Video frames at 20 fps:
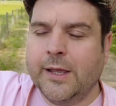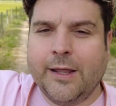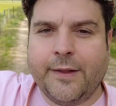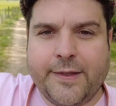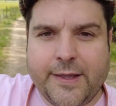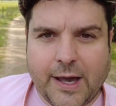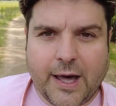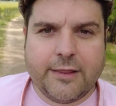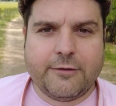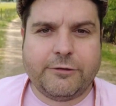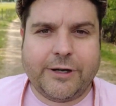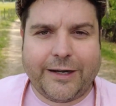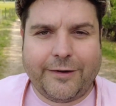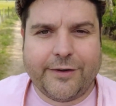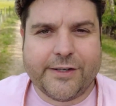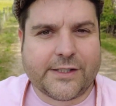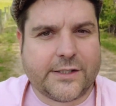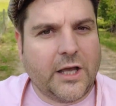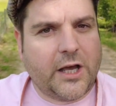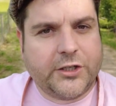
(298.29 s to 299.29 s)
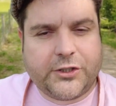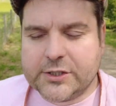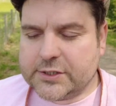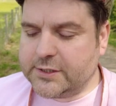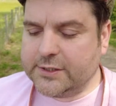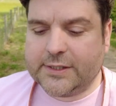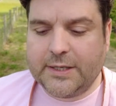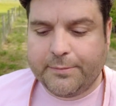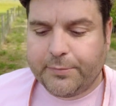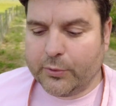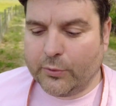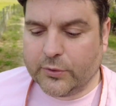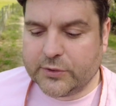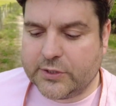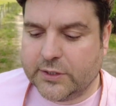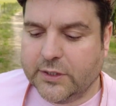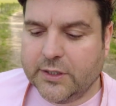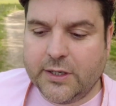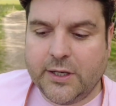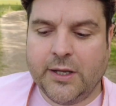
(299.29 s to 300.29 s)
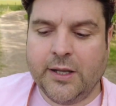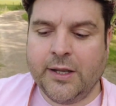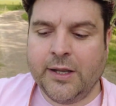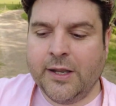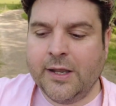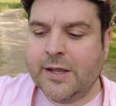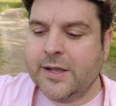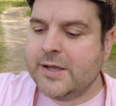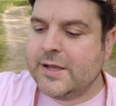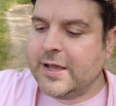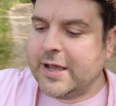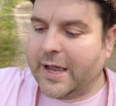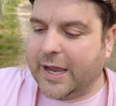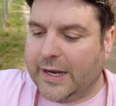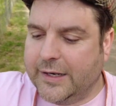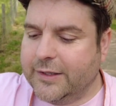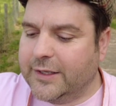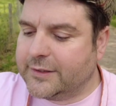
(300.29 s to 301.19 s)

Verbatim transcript: the other areas that are just as important and